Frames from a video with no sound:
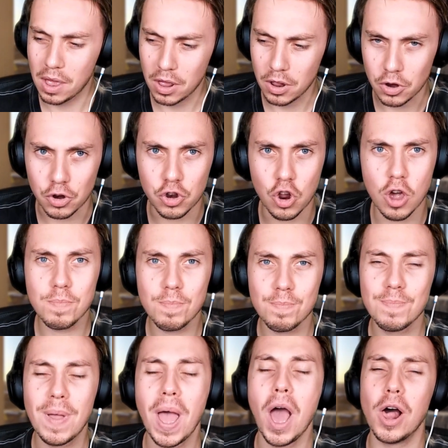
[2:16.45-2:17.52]
Nope,
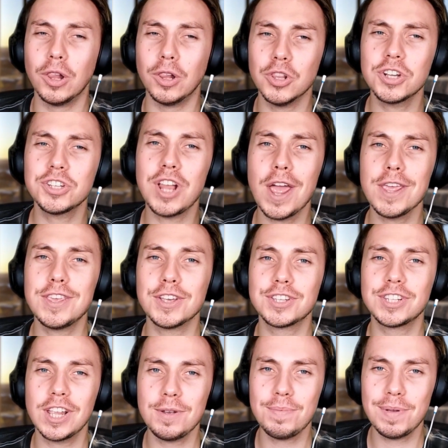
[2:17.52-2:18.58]
looks like you're
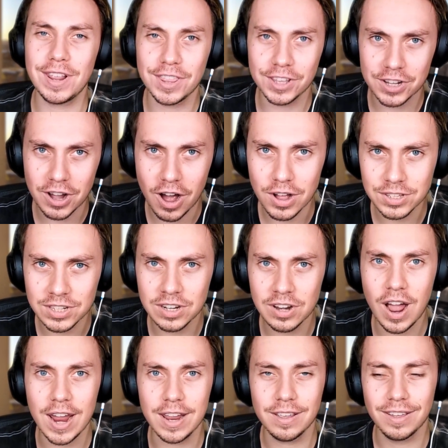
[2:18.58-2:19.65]
sleeping in the car
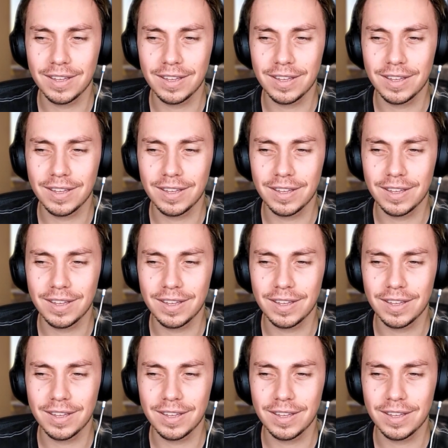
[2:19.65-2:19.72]
tonight.